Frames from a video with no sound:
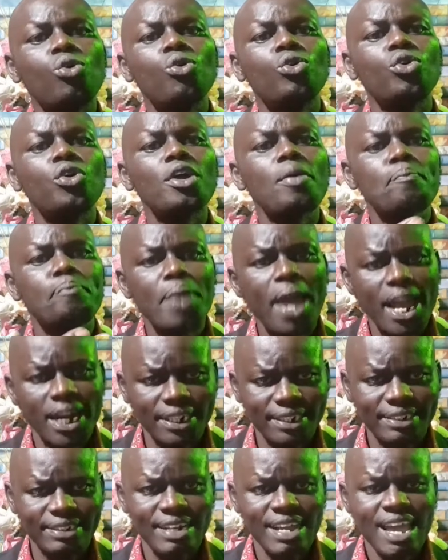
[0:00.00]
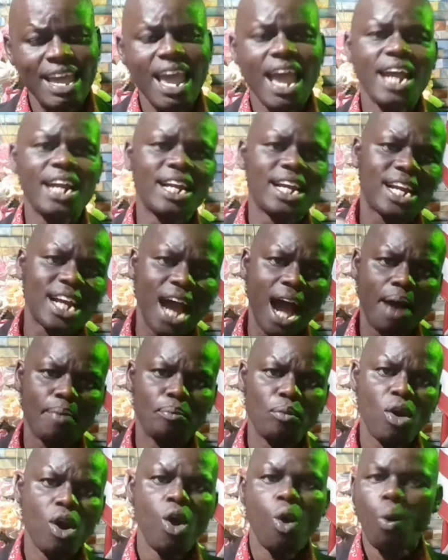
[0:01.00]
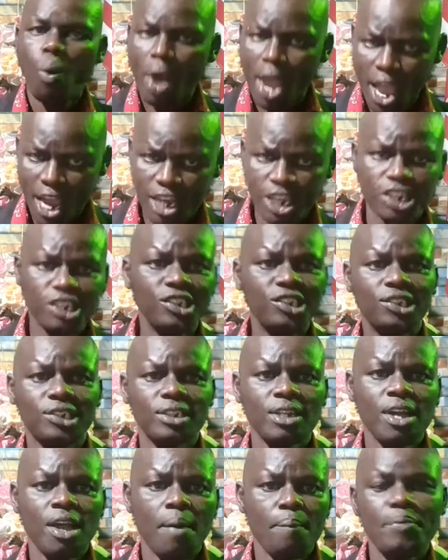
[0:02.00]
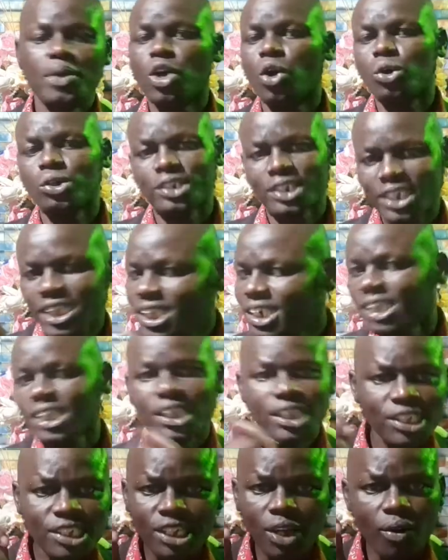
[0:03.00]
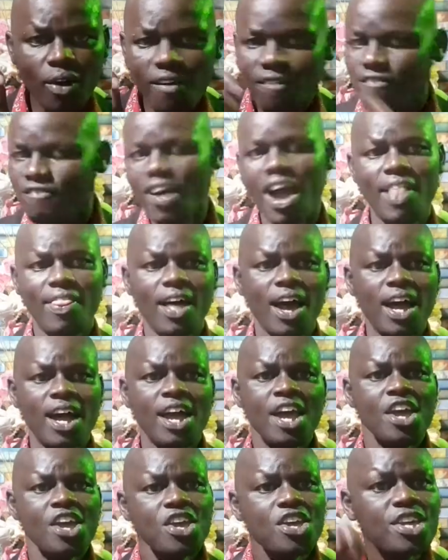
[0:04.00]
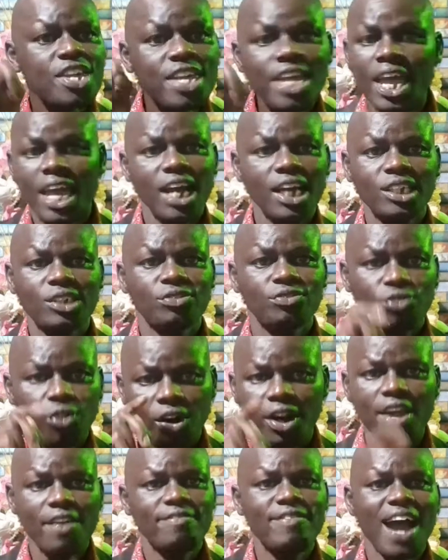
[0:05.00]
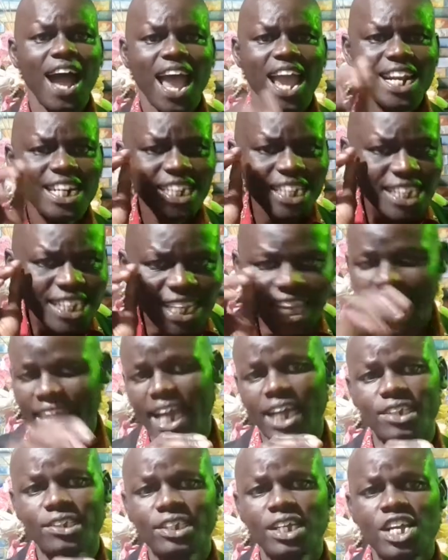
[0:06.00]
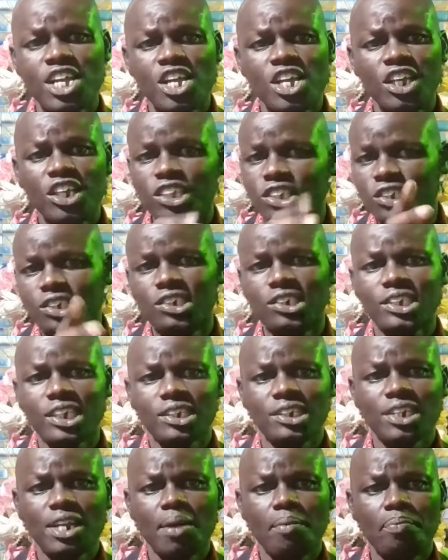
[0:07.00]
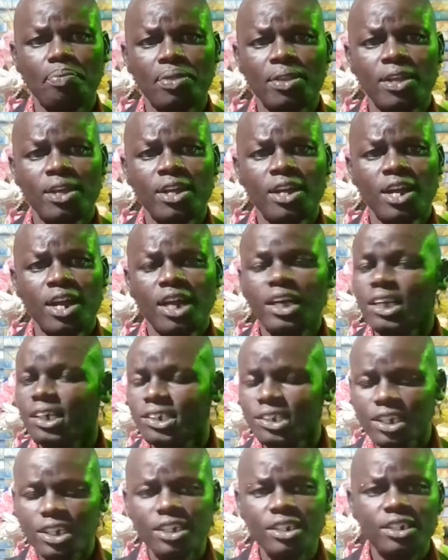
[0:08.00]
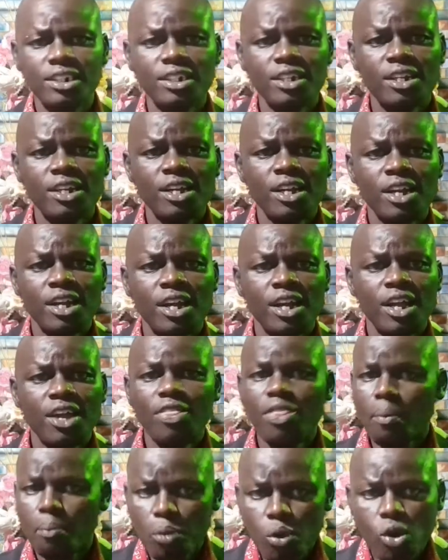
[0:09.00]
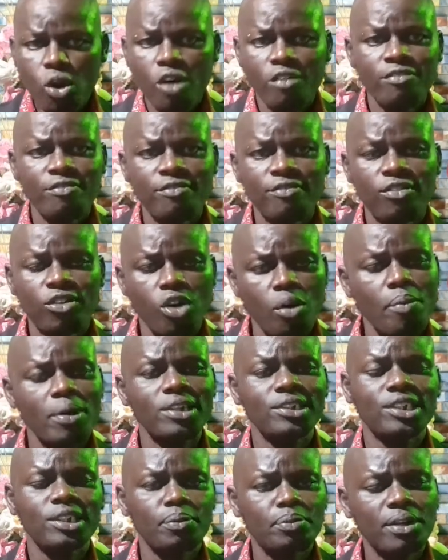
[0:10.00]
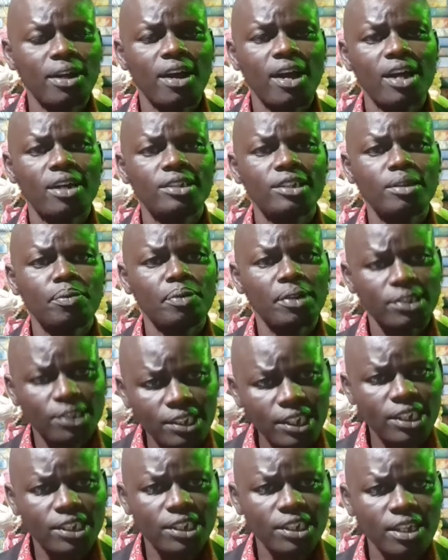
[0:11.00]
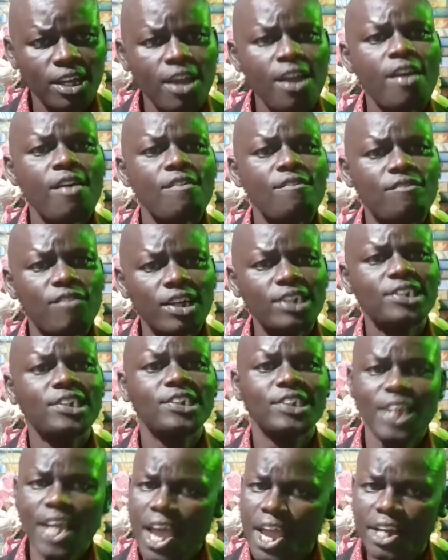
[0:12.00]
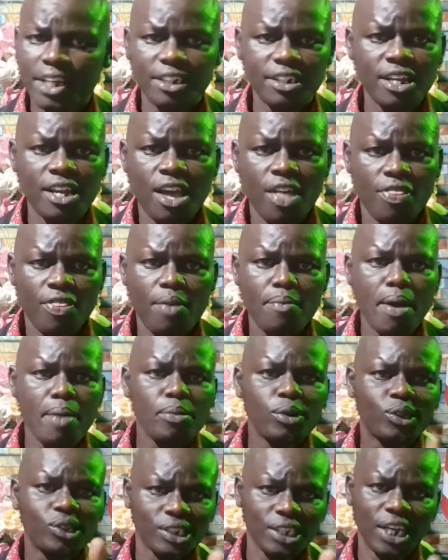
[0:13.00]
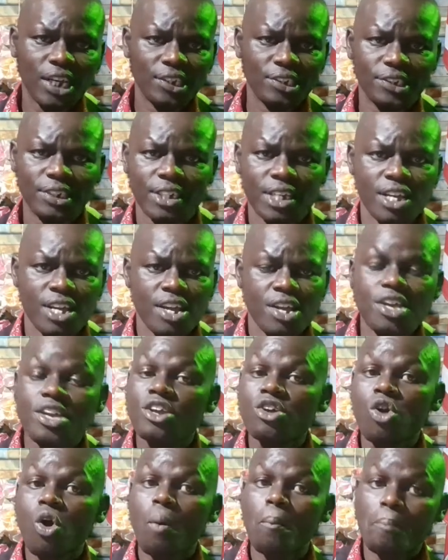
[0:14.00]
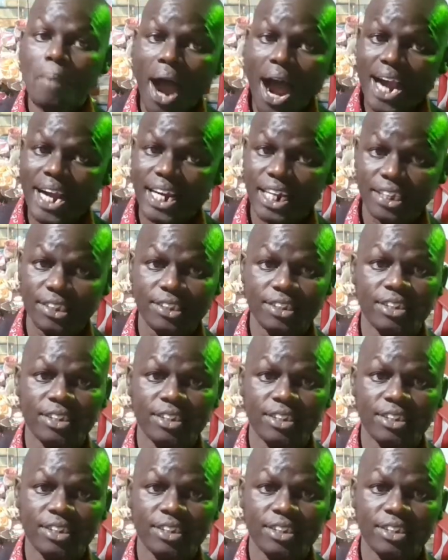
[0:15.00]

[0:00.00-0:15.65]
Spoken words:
repent and come where he is, because he is our Father. He cares forever and he cares in Jesus' name. Let us read in the book of Romans chapter 6, verses 8. The Bible says, he commandeth